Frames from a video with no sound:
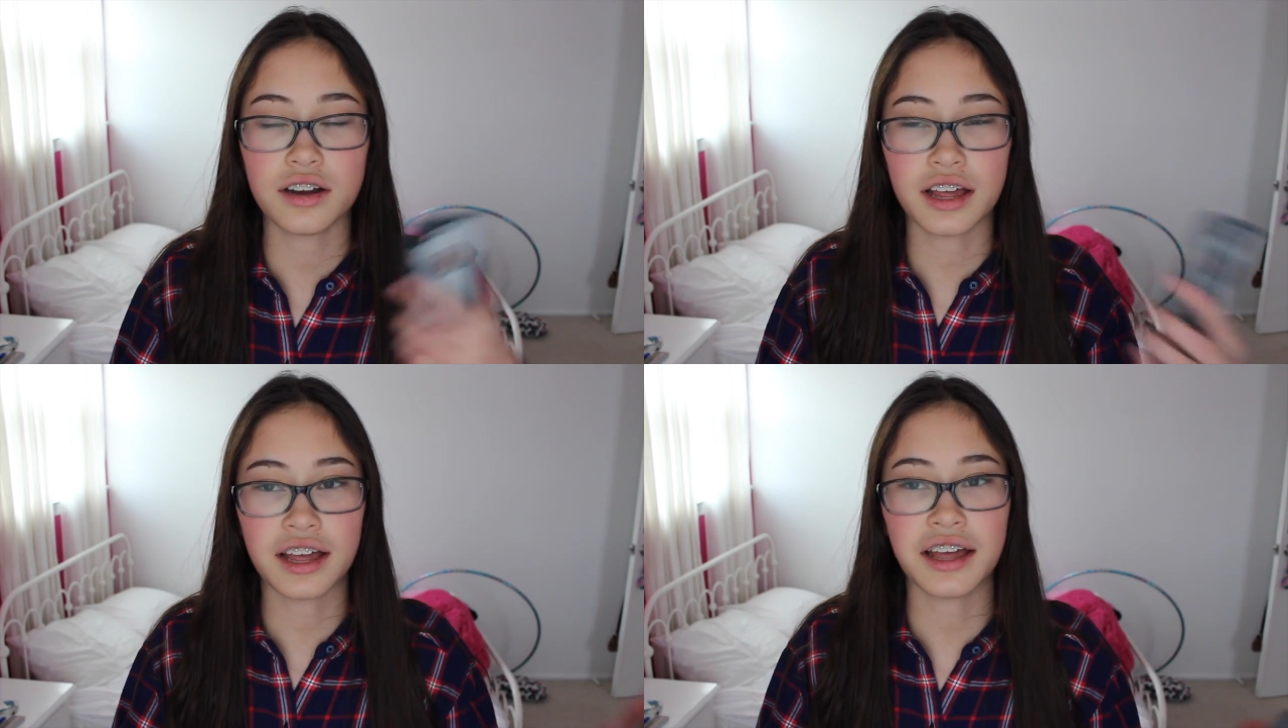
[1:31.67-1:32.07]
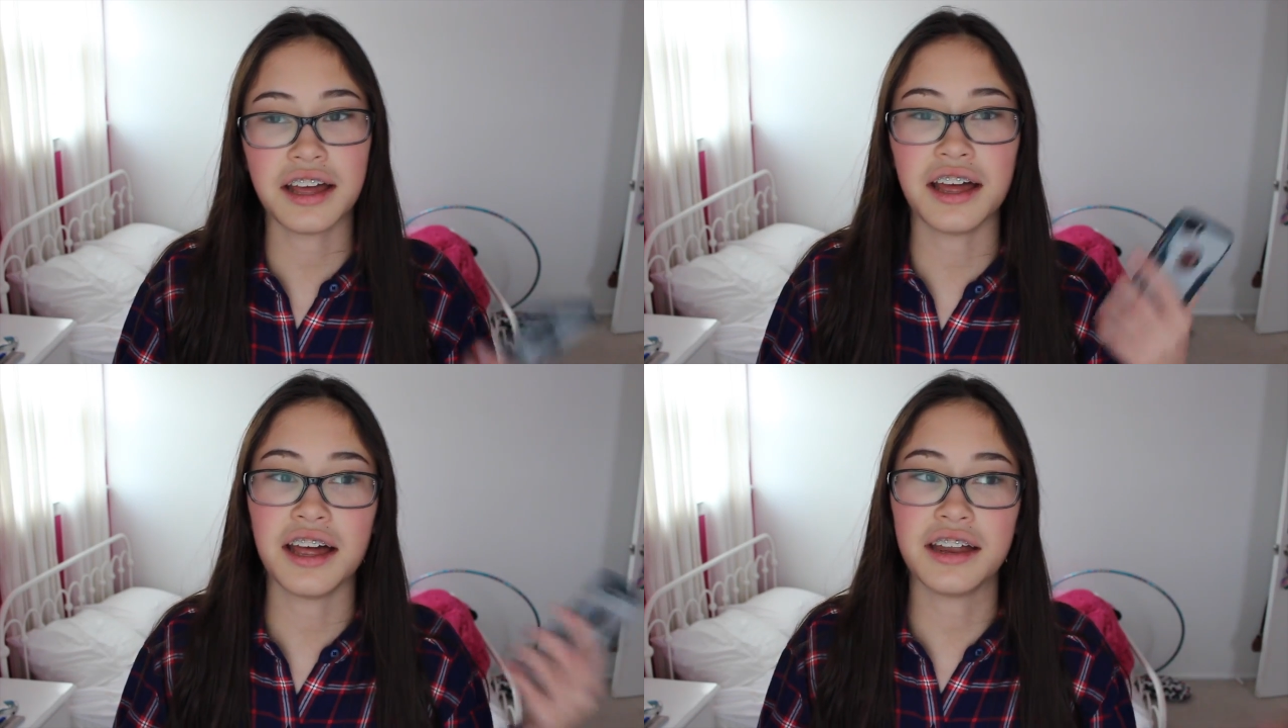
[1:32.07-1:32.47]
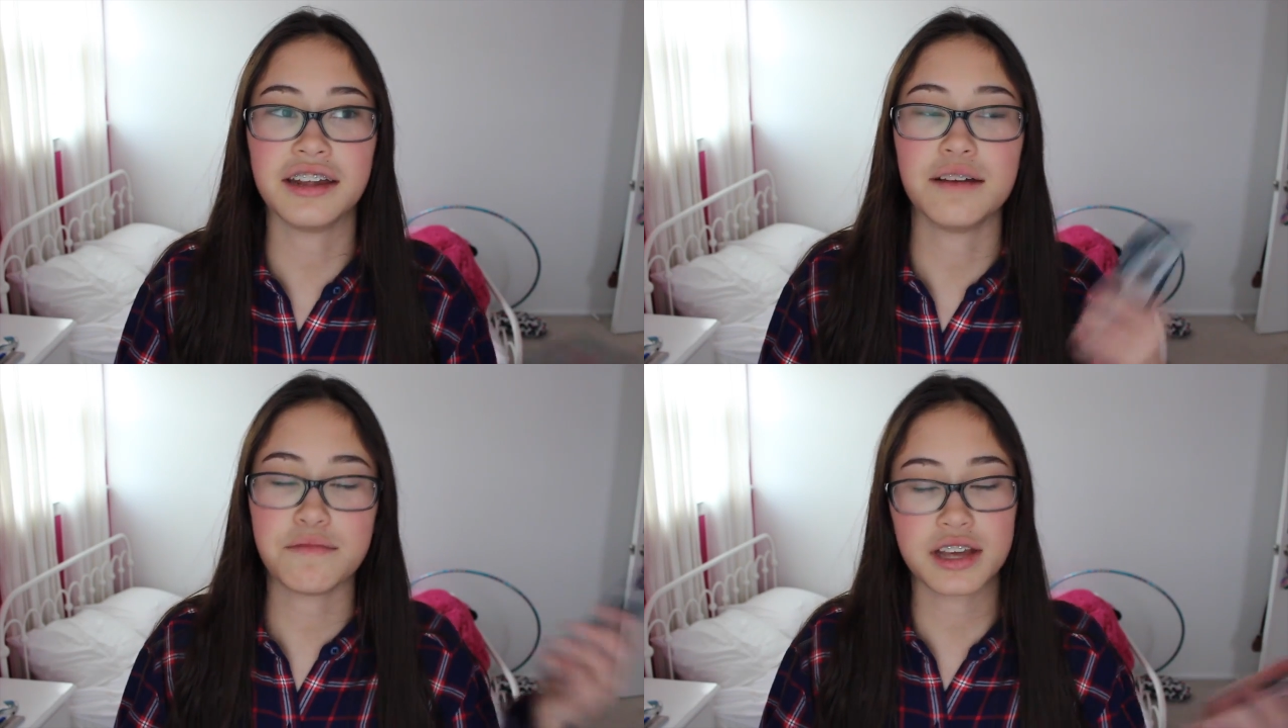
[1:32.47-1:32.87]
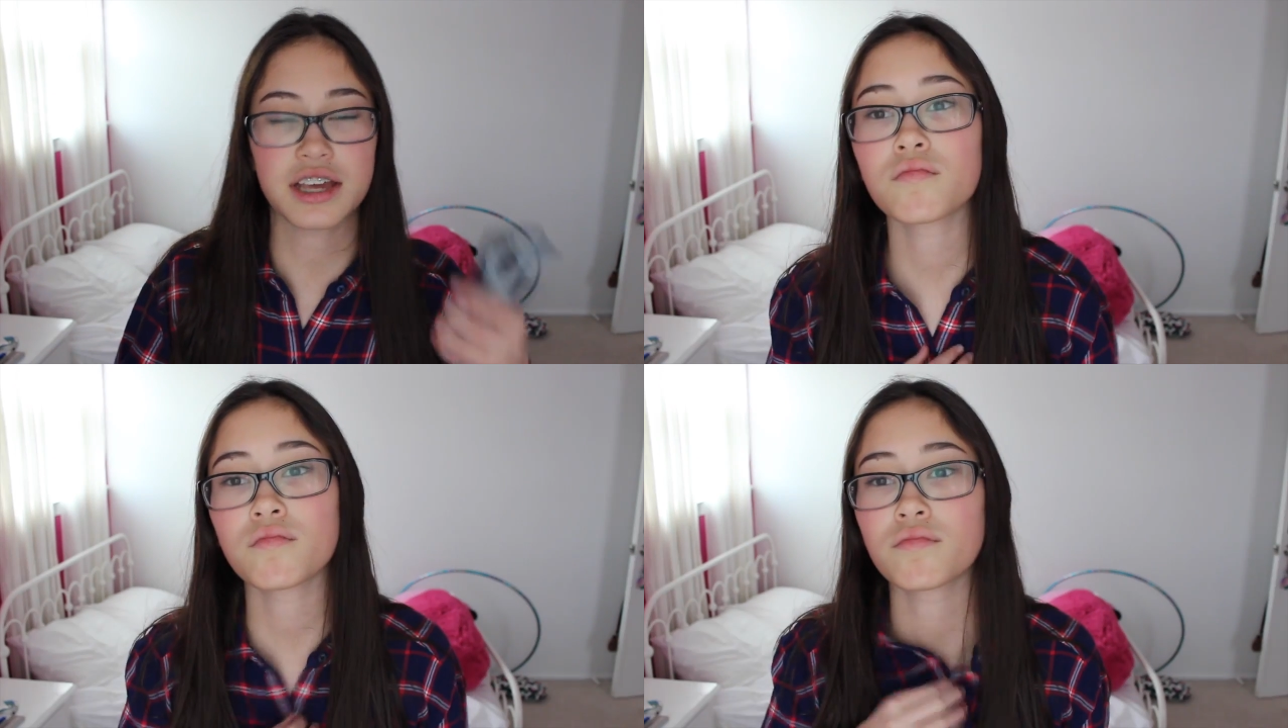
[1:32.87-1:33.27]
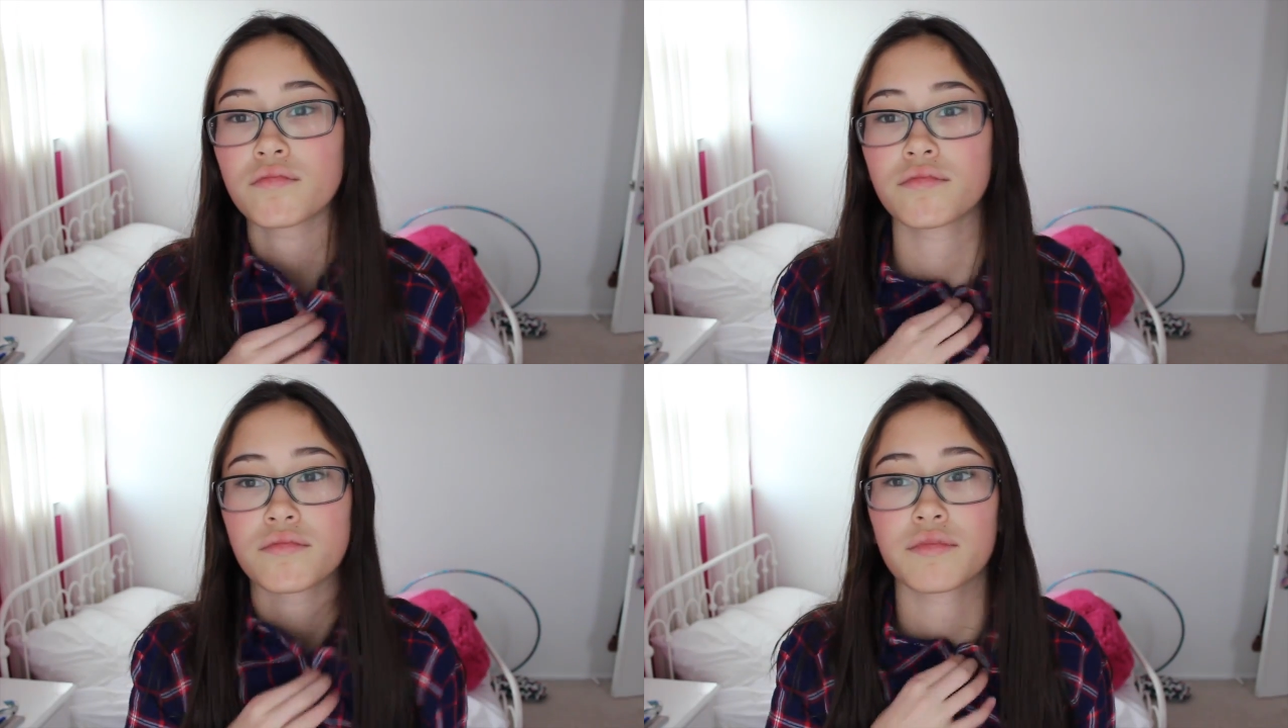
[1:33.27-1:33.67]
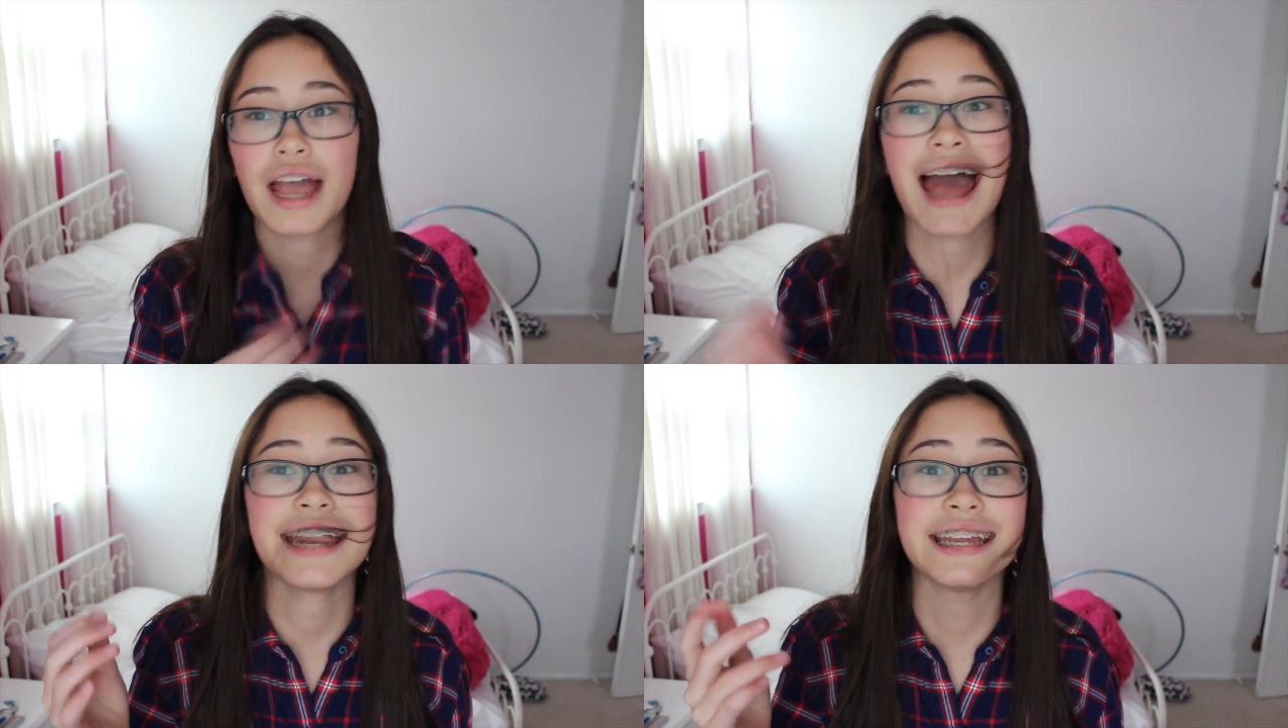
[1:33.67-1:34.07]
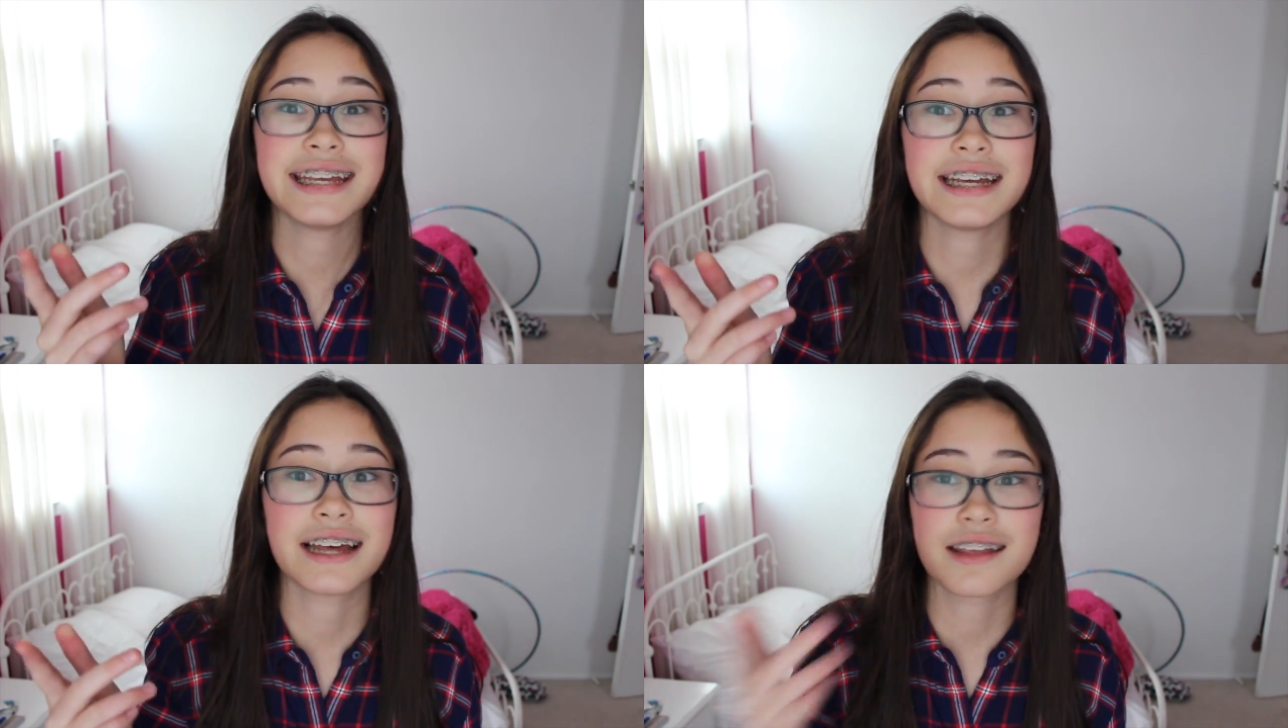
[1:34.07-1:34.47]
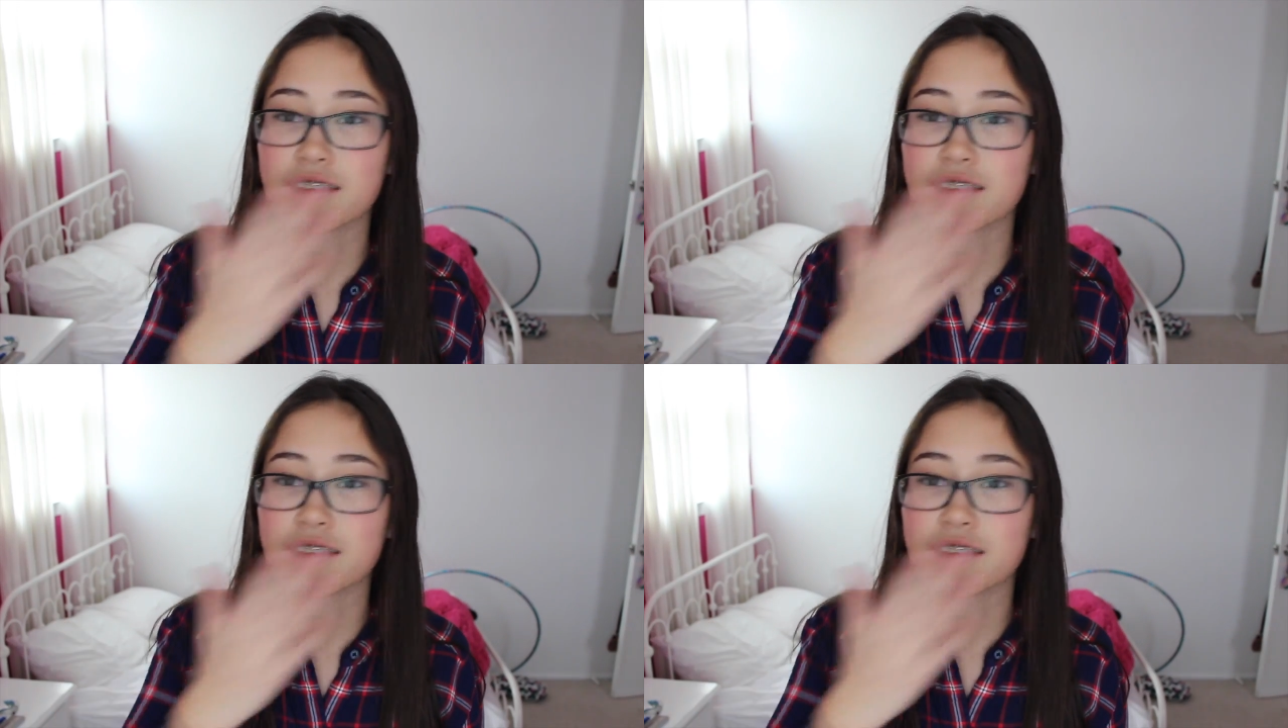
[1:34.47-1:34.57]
and Adidas.